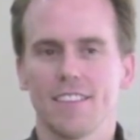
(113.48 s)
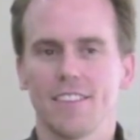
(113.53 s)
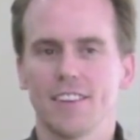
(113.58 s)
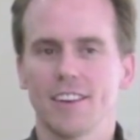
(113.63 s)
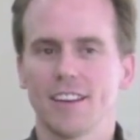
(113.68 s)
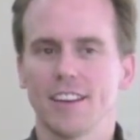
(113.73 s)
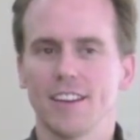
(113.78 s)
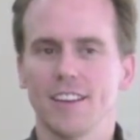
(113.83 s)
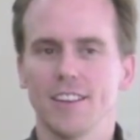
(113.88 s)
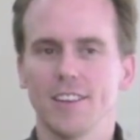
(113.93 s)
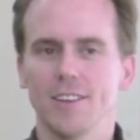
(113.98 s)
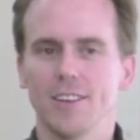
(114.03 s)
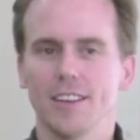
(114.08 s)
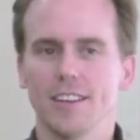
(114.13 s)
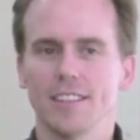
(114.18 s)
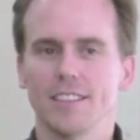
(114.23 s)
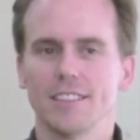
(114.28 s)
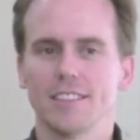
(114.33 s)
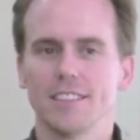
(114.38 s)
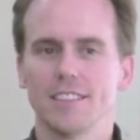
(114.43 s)
if you're going to do
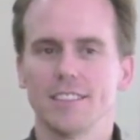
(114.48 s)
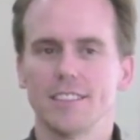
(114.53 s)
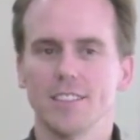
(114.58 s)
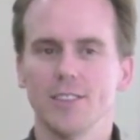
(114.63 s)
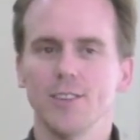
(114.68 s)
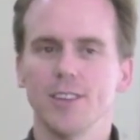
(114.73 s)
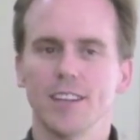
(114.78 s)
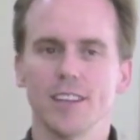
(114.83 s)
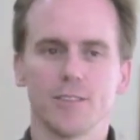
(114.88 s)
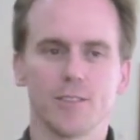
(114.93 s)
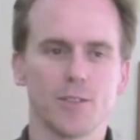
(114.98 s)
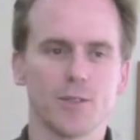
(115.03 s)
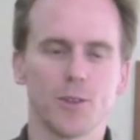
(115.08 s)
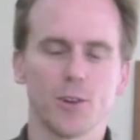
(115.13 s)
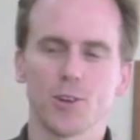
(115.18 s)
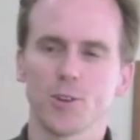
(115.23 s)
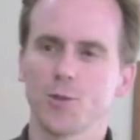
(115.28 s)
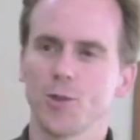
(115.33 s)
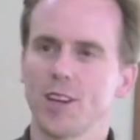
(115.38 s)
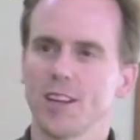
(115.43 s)
it, do it. And if the
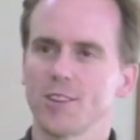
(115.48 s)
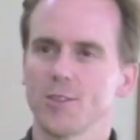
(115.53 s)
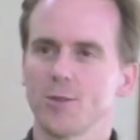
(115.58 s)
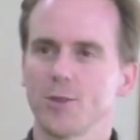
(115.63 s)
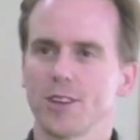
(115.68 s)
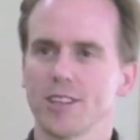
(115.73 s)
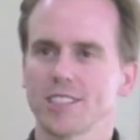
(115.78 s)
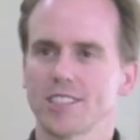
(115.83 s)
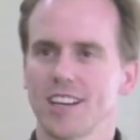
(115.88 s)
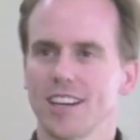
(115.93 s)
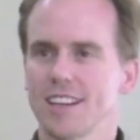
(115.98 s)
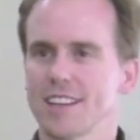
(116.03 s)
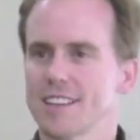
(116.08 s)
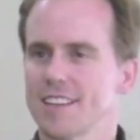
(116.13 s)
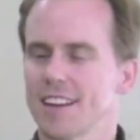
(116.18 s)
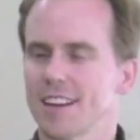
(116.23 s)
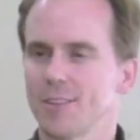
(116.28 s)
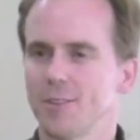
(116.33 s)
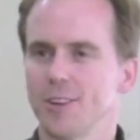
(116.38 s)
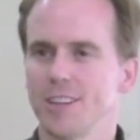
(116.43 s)
first way doesn't work, try the
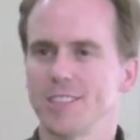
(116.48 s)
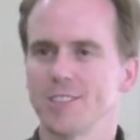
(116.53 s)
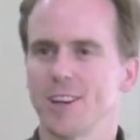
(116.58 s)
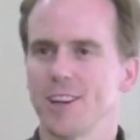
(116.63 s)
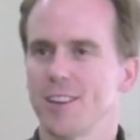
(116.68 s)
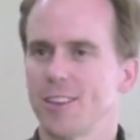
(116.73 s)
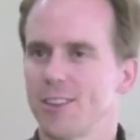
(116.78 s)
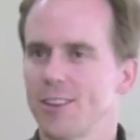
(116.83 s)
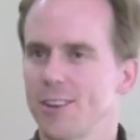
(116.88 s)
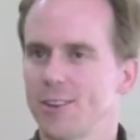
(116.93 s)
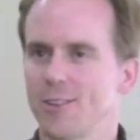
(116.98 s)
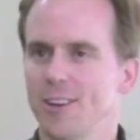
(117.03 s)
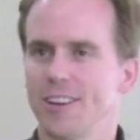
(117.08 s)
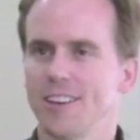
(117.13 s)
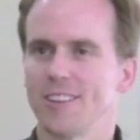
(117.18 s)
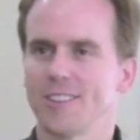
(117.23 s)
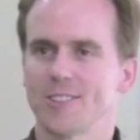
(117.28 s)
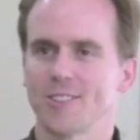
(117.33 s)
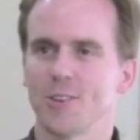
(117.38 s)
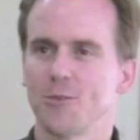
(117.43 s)
second way, try the third way.
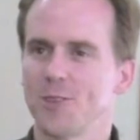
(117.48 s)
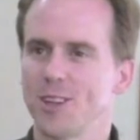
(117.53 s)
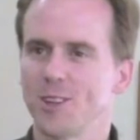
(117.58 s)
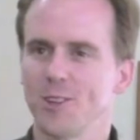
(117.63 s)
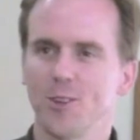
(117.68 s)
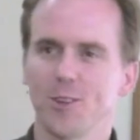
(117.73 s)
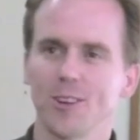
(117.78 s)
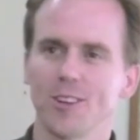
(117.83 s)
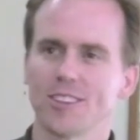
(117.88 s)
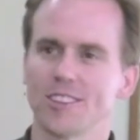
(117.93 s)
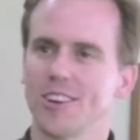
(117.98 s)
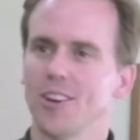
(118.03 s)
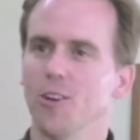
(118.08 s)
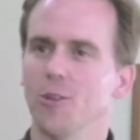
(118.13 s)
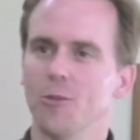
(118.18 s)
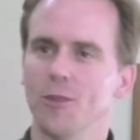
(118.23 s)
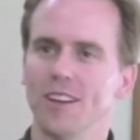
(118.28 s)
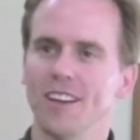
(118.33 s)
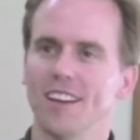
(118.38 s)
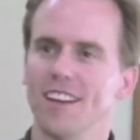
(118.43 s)
There's so many doors to
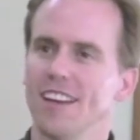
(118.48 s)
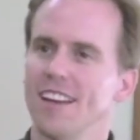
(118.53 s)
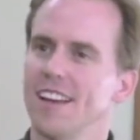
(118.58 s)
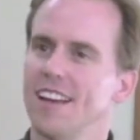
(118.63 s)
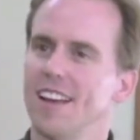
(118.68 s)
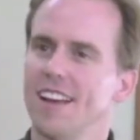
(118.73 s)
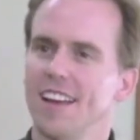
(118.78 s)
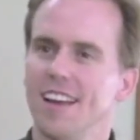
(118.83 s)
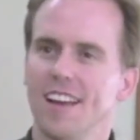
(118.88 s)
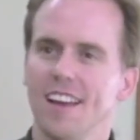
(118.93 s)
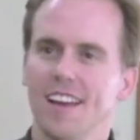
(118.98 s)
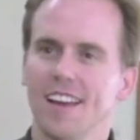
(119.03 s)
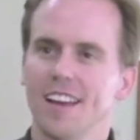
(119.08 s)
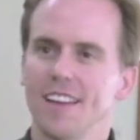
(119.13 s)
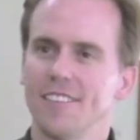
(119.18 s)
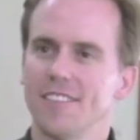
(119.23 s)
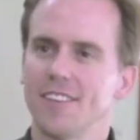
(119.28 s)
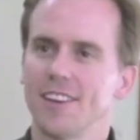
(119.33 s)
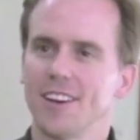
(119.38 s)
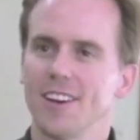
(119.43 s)
open
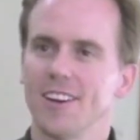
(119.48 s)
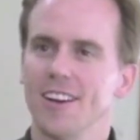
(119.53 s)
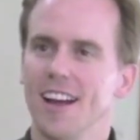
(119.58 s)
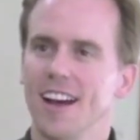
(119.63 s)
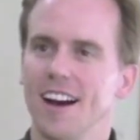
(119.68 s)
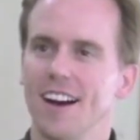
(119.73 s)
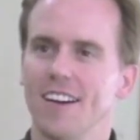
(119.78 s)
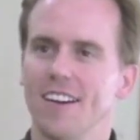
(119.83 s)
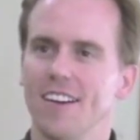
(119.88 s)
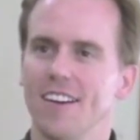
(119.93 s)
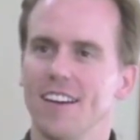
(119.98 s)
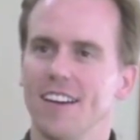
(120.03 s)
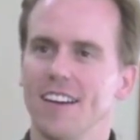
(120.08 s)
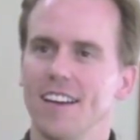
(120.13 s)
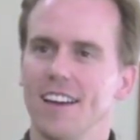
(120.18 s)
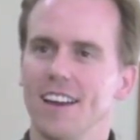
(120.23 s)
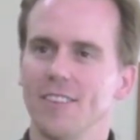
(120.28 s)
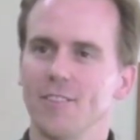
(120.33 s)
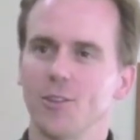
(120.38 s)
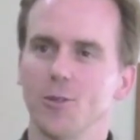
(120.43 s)
and figure it out.
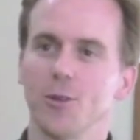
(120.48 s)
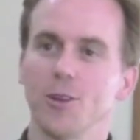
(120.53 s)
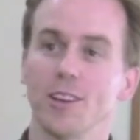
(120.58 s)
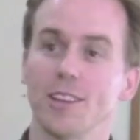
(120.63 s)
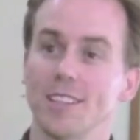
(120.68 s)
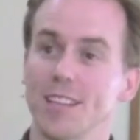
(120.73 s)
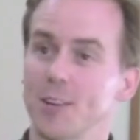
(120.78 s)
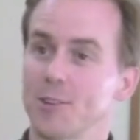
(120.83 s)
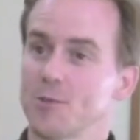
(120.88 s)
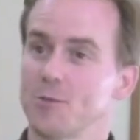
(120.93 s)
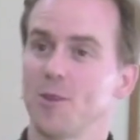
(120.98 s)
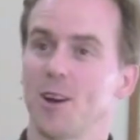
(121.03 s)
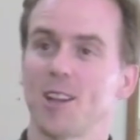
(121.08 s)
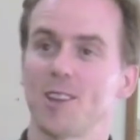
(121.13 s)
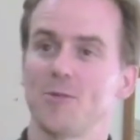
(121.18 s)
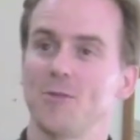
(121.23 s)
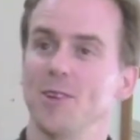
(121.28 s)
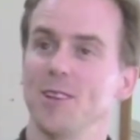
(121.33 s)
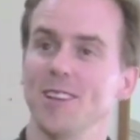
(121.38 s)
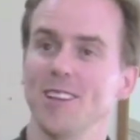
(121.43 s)
And if you're willing to take
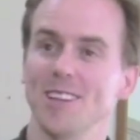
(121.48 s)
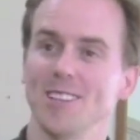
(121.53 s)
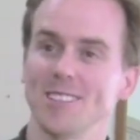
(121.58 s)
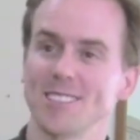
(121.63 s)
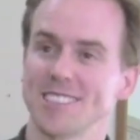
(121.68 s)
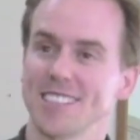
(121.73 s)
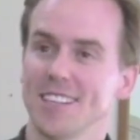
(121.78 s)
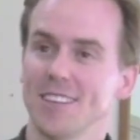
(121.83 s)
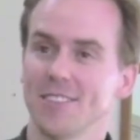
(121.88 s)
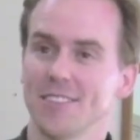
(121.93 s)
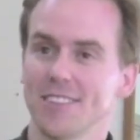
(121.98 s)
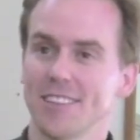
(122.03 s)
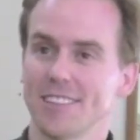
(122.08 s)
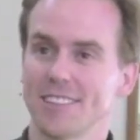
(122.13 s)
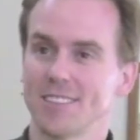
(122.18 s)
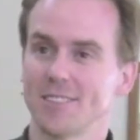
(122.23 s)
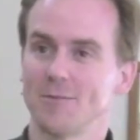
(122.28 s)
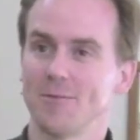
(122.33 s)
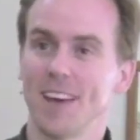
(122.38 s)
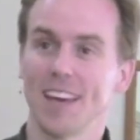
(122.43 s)
responsibility yourself
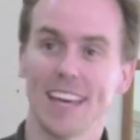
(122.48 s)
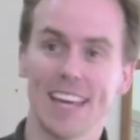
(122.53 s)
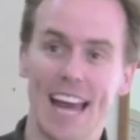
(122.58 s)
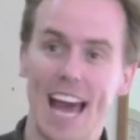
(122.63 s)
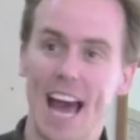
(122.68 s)
that to make